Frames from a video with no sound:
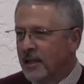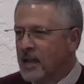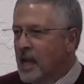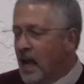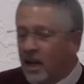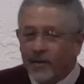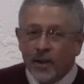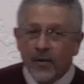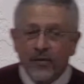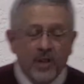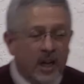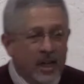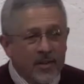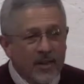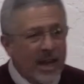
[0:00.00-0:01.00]
And if you've
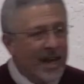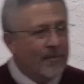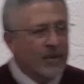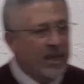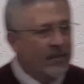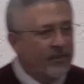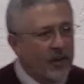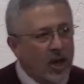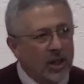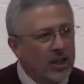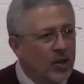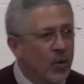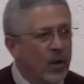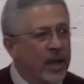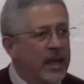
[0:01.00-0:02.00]
done that but have fallen
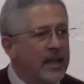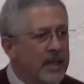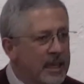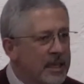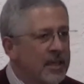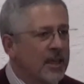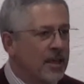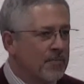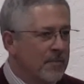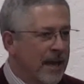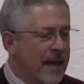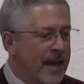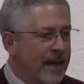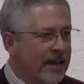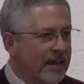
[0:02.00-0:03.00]
away and need to come
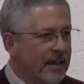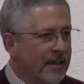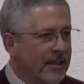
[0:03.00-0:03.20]
back,